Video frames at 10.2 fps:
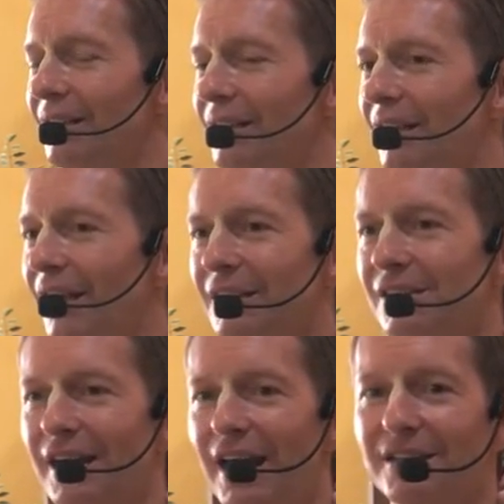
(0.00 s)
He
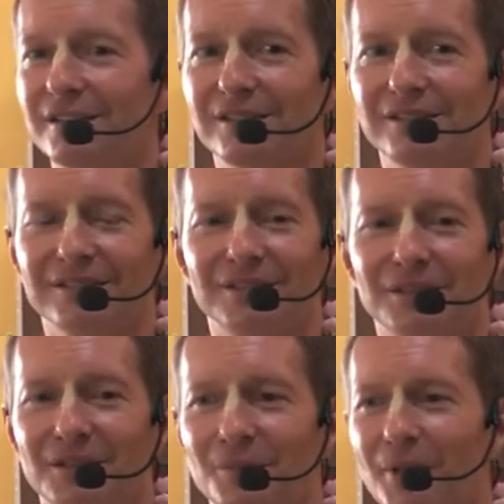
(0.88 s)
understands
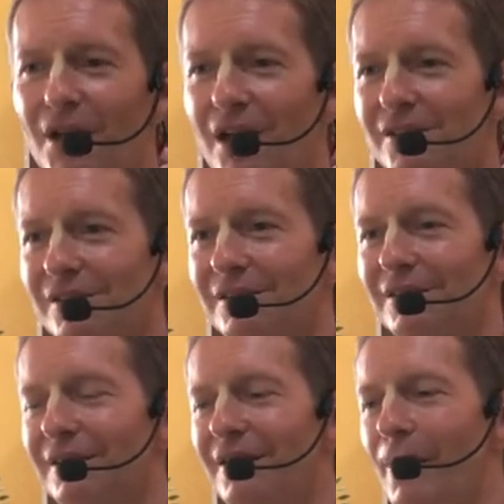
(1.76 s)
because
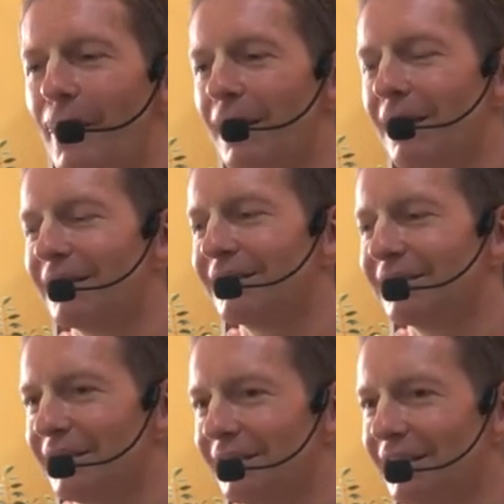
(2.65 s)

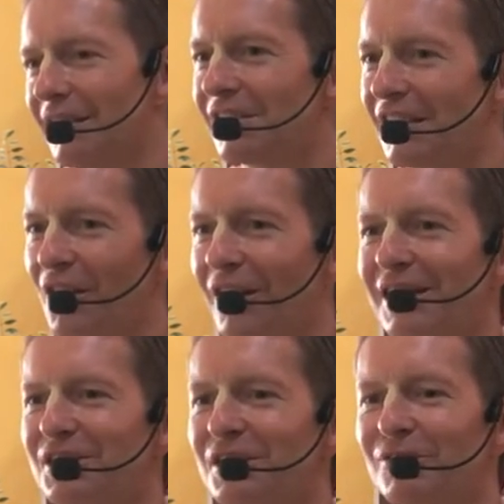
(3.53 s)
he is
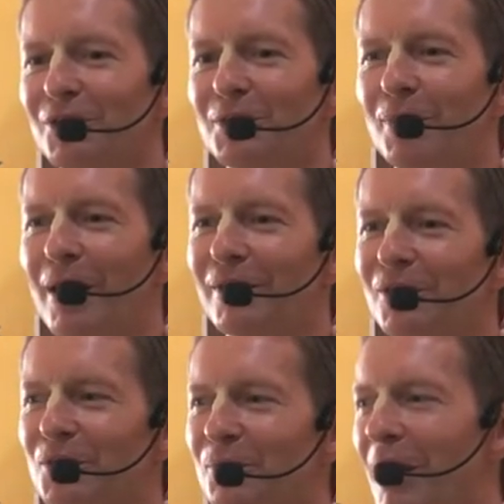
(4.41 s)
incarnation of Lord Brahma.
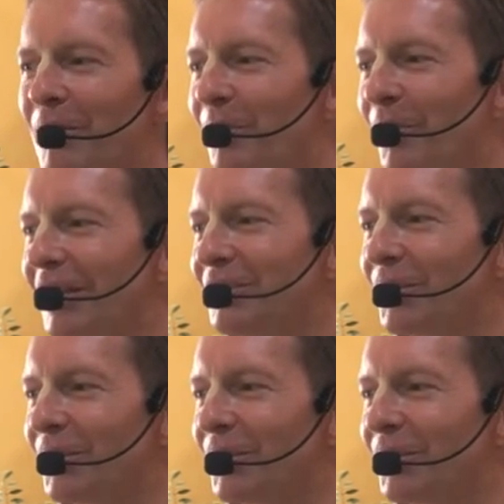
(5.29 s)
Lord Brahma prayed to